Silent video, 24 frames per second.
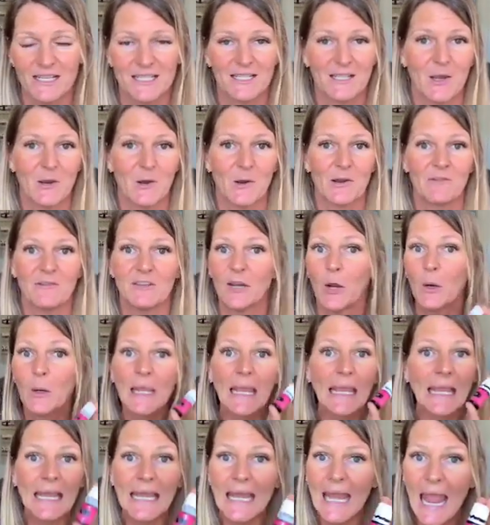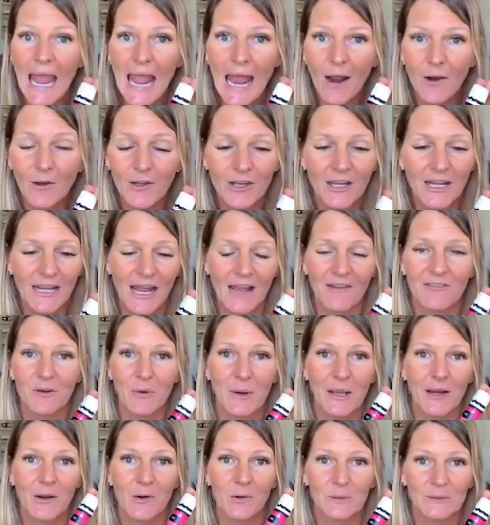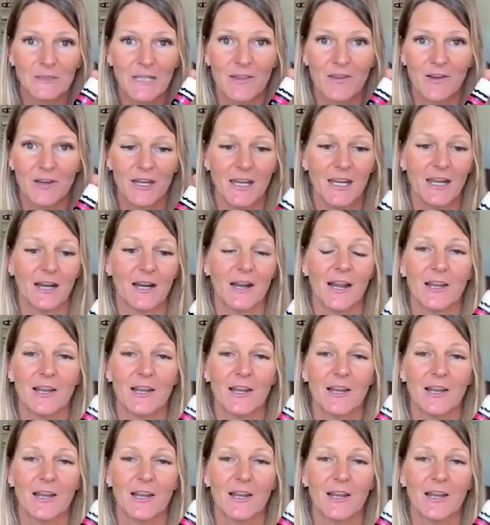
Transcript: So if you don't get it now, you're gonna have to wait a whole nother year,